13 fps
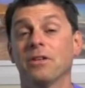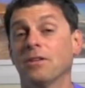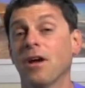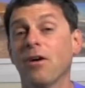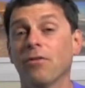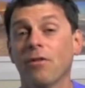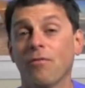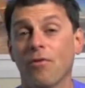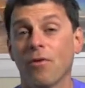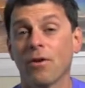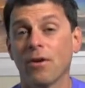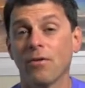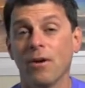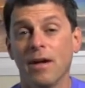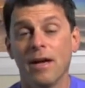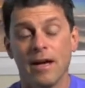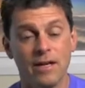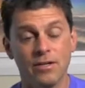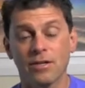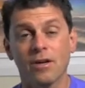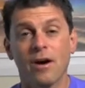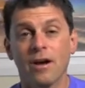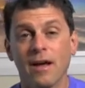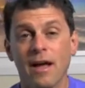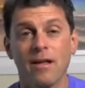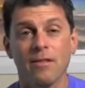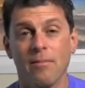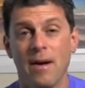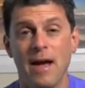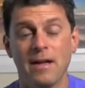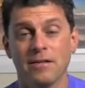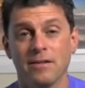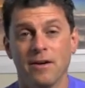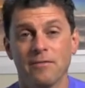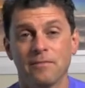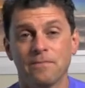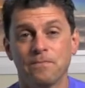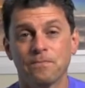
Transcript: that's healthy for you, and just cutting out the bad stuff?